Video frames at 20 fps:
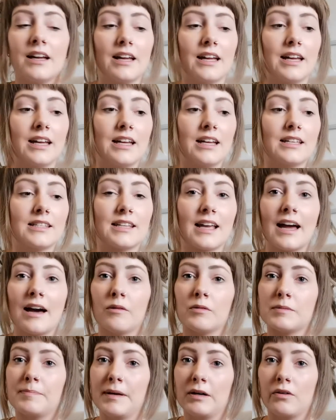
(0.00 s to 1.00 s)
is it
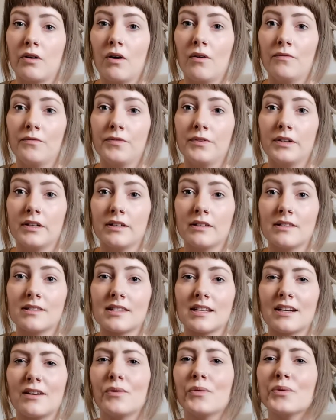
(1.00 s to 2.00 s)
helps build confidence
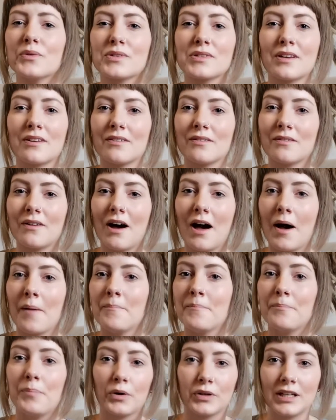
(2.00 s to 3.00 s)
and also
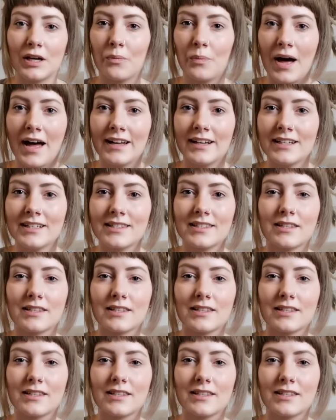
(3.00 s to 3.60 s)
body awareness.